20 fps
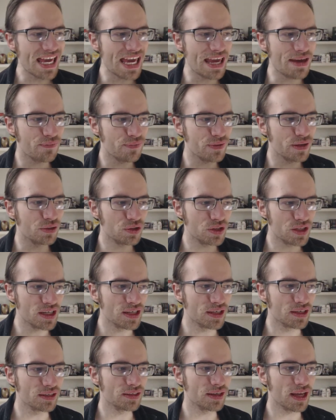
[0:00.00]
if it
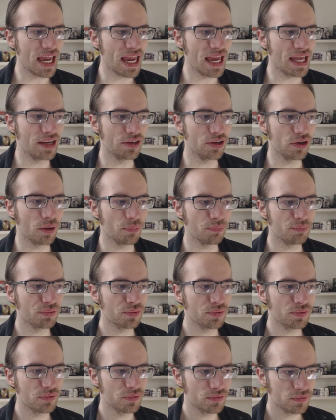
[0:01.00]
didn't end up
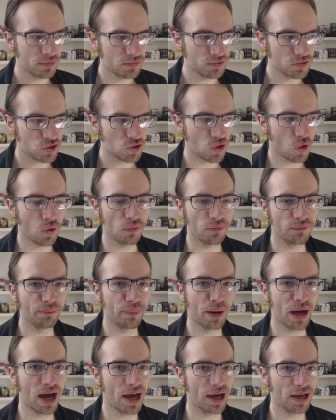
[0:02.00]

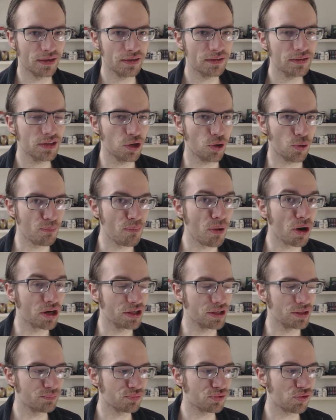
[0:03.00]
solved by, you know,
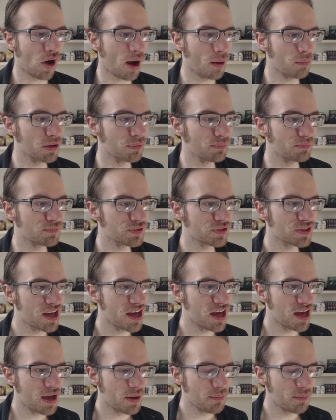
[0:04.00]
money problems,